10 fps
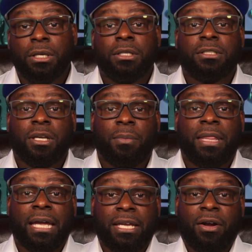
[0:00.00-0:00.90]
some of
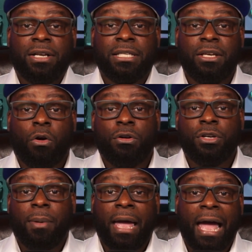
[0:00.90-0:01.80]
that guarantee on your
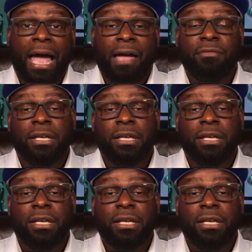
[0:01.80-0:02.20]
behalf,